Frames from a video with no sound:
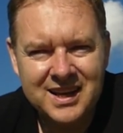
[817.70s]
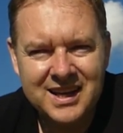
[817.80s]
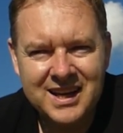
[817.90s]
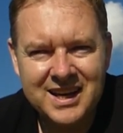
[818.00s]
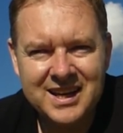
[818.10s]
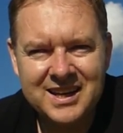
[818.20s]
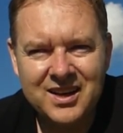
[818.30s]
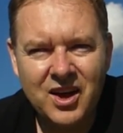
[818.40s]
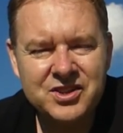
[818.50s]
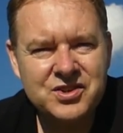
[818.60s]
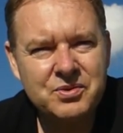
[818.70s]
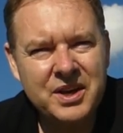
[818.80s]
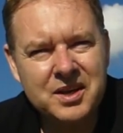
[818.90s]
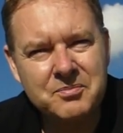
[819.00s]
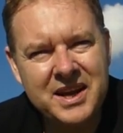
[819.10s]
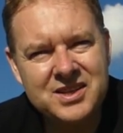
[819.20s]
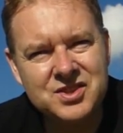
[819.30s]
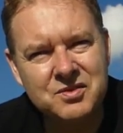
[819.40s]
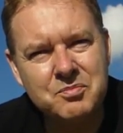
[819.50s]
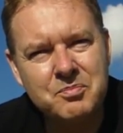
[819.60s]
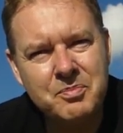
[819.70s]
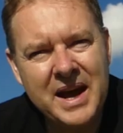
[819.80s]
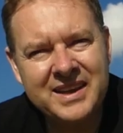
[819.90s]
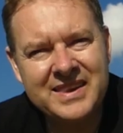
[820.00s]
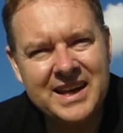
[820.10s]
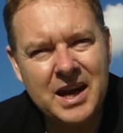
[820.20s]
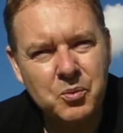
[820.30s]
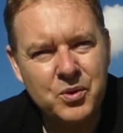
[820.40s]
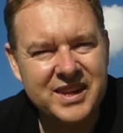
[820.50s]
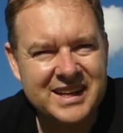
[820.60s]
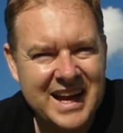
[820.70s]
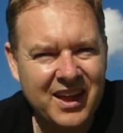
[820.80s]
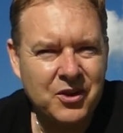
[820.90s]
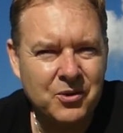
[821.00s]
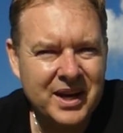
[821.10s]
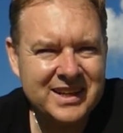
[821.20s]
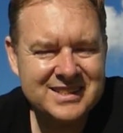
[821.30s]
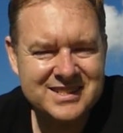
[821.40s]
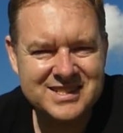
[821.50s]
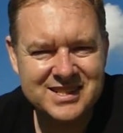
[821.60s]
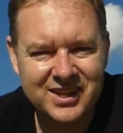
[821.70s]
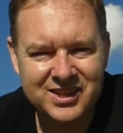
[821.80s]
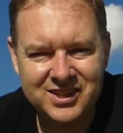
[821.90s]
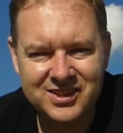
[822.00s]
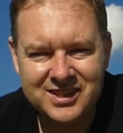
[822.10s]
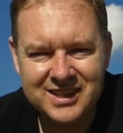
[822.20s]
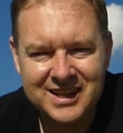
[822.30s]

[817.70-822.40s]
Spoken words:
I do recommend you back that up with another one, just so you,